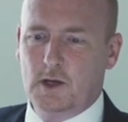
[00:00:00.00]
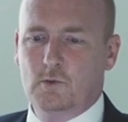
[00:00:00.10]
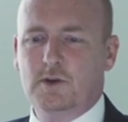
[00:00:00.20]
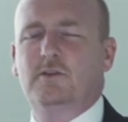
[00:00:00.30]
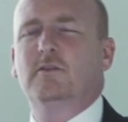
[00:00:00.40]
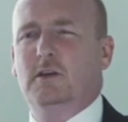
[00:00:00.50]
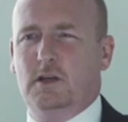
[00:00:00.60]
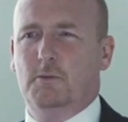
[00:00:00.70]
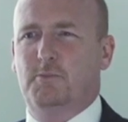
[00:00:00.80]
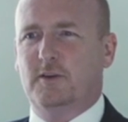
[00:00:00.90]
which,
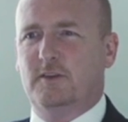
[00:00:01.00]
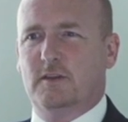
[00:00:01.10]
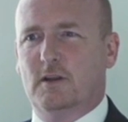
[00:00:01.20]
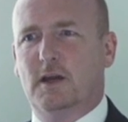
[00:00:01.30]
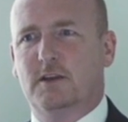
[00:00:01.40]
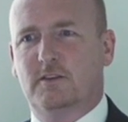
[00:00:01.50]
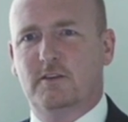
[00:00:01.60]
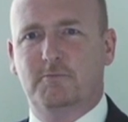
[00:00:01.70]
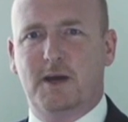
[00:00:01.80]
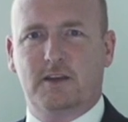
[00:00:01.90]
you know, printing the likes
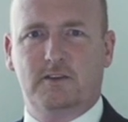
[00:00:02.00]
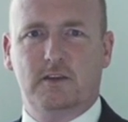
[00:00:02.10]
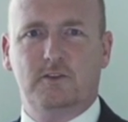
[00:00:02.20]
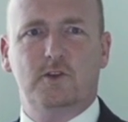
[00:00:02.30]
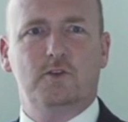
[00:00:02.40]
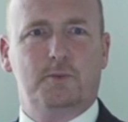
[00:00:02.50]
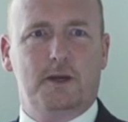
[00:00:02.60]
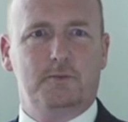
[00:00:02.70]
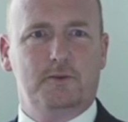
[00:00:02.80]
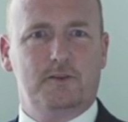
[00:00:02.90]
of magazines,
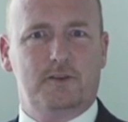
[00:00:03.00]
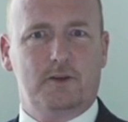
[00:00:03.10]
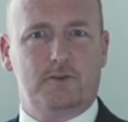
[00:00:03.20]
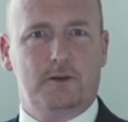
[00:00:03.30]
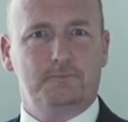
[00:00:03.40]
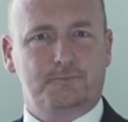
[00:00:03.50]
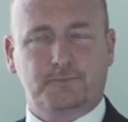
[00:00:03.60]
newspapers, etc.